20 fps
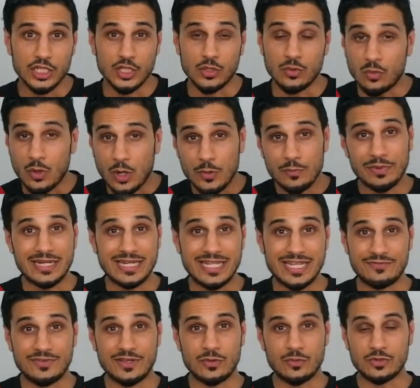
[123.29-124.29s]
You won't
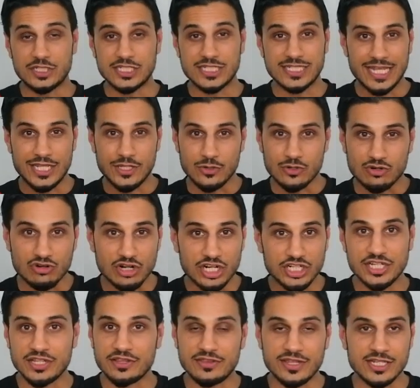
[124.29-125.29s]
believe it will just get you
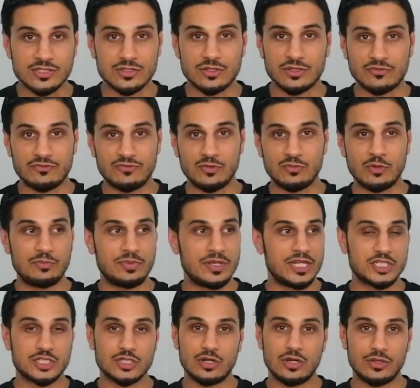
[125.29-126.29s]
crushing things on the football
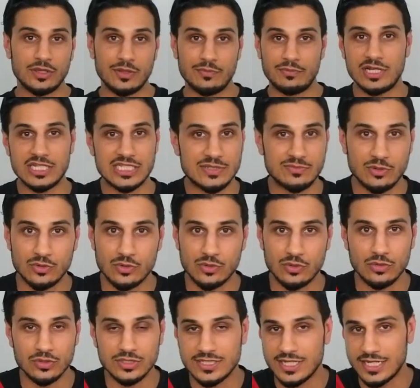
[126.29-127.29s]
pitch, on the basketball
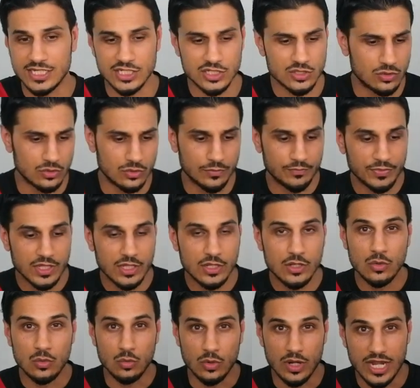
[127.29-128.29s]
court, tennis court,
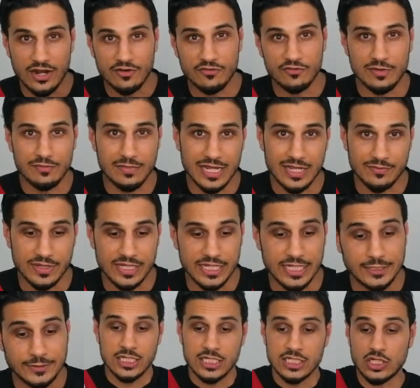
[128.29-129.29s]
whatever it may
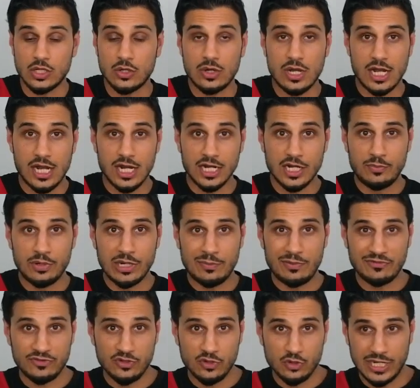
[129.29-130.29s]
be. So I'm going to pull
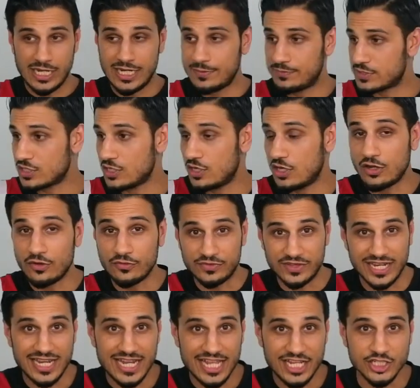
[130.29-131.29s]
up a few clips of
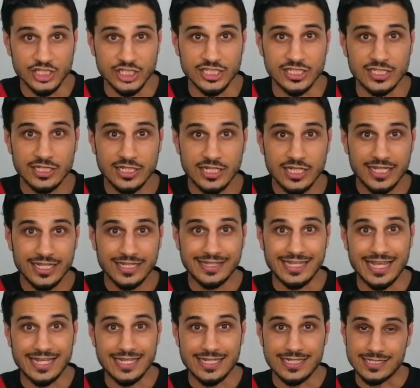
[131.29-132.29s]
the legend
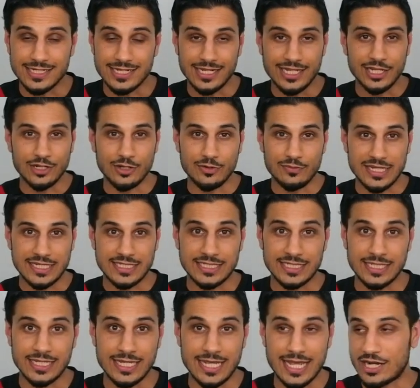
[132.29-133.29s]
that is Lionel
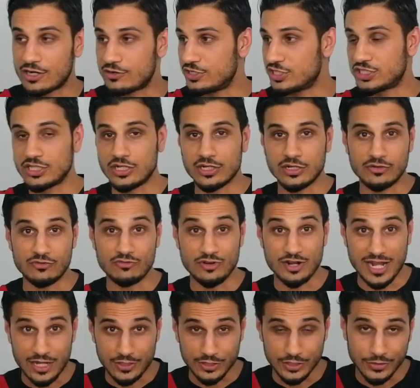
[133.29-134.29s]
Messi and Cristiano
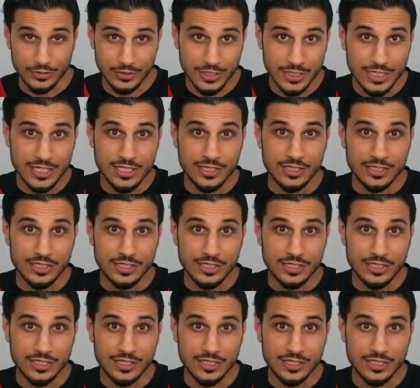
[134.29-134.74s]
Ronaldo,